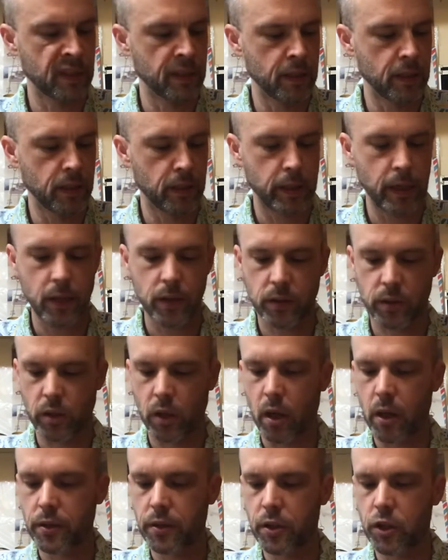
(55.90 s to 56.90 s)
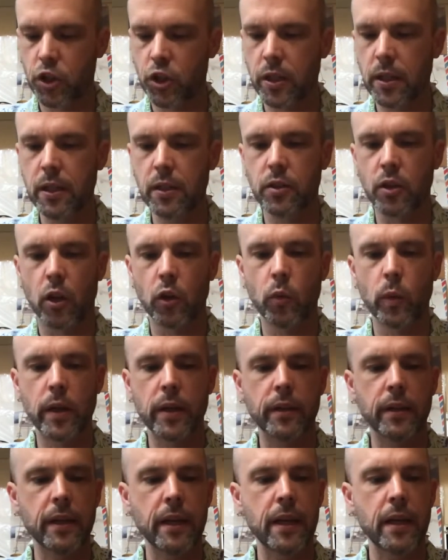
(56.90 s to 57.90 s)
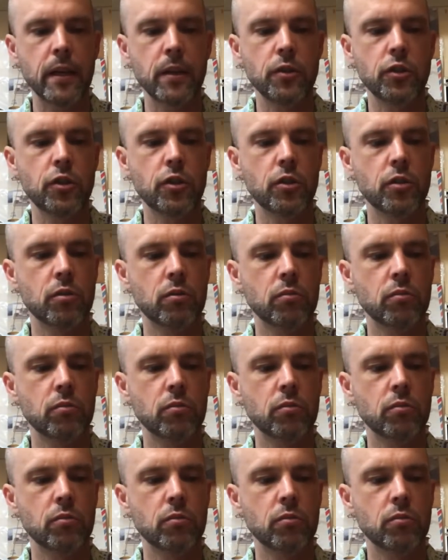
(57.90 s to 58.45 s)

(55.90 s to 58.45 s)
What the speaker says: Yeah, sauce and cheese all the way to the edge.